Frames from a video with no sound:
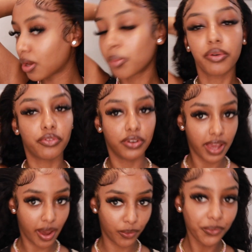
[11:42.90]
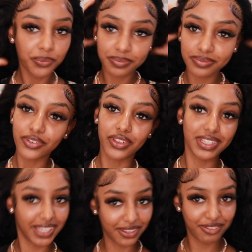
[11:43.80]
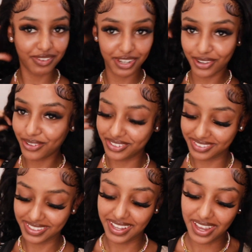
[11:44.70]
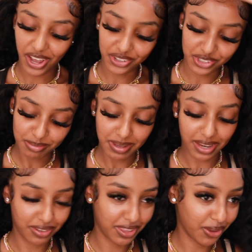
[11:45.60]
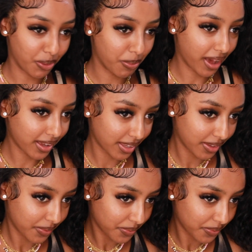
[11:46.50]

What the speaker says: But for now, for the sake of the video, I'll just make everything go back.